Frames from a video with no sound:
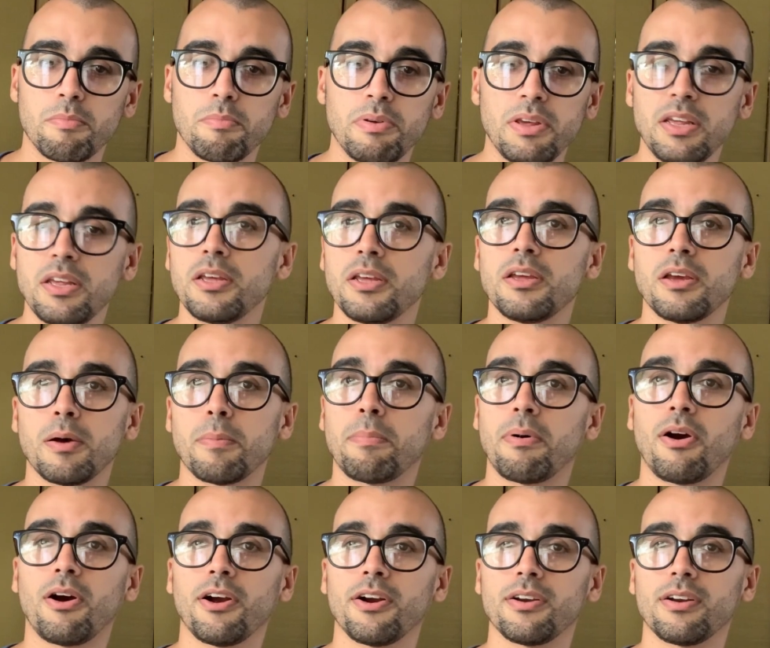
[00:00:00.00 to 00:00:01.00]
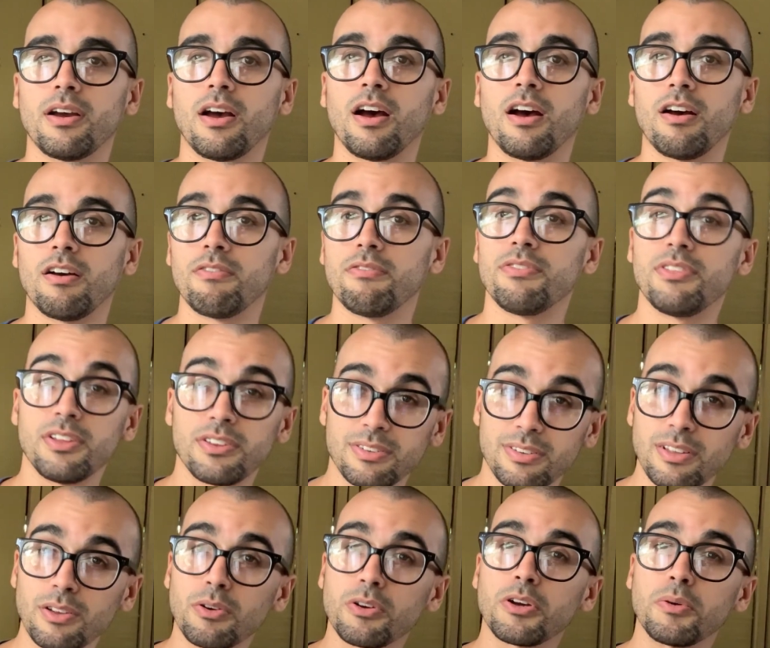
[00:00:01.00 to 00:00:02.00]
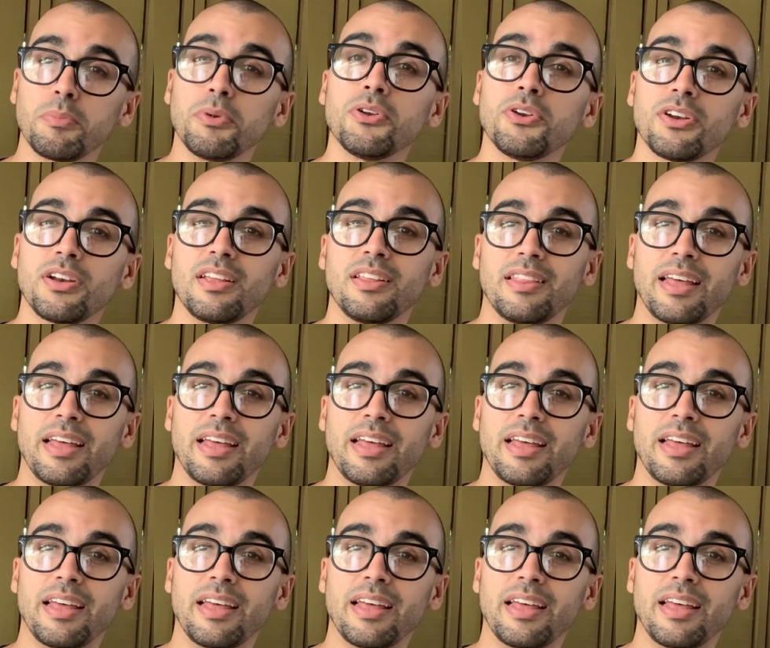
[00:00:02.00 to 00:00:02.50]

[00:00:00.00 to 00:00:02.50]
be a part of this little community